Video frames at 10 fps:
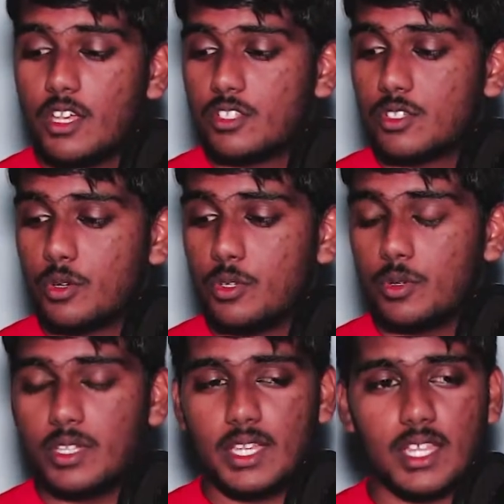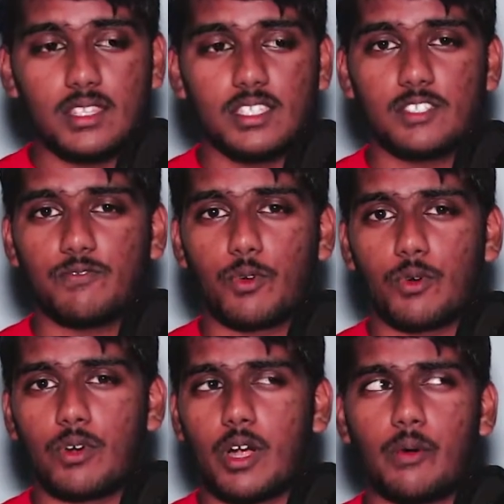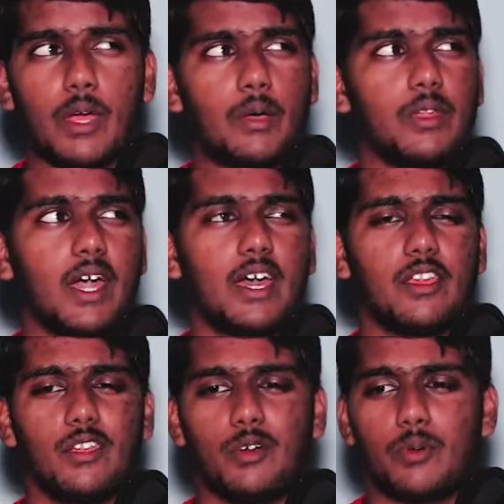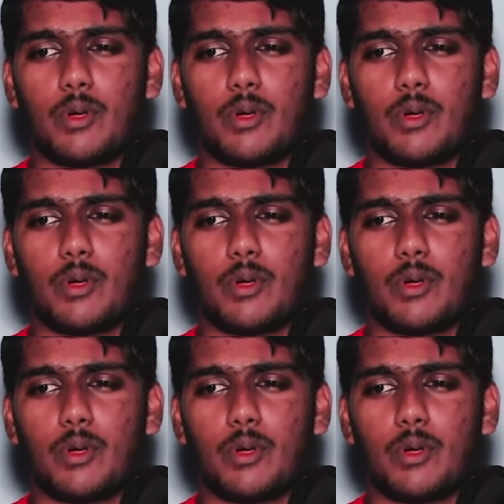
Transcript: So you can get this for around, I don't know,